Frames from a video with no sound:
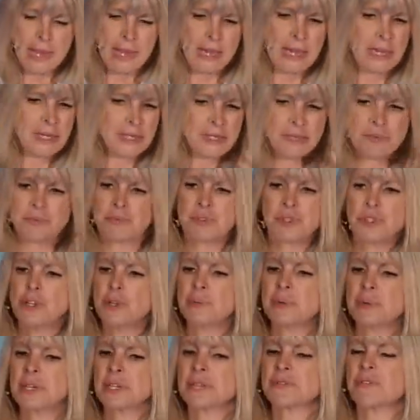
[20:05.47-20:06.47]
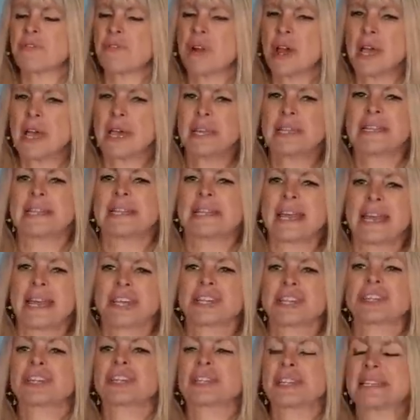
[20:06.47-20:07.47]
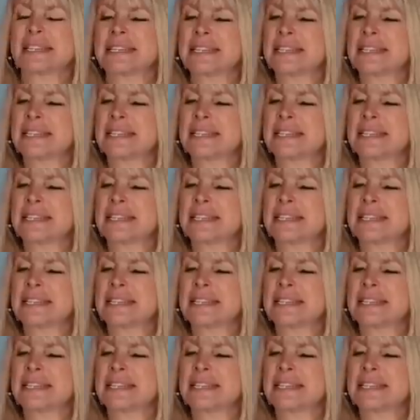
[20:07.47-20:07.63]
eat too much variety, it actually